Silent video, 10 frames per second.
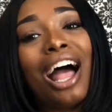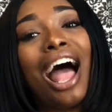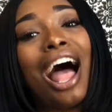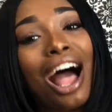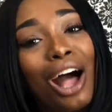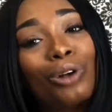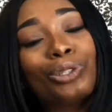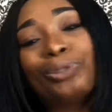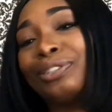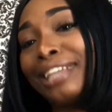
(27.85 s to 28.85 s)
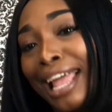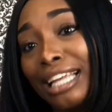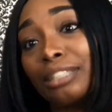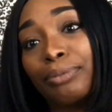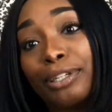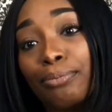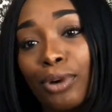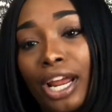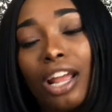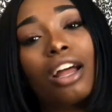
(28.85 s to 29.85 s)
how to take spring
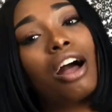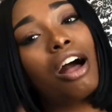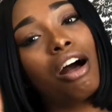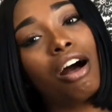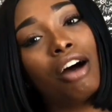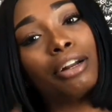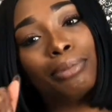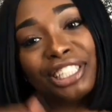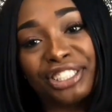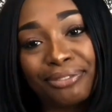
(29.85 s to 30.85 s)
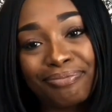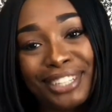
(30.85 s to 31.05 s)
break on a budget.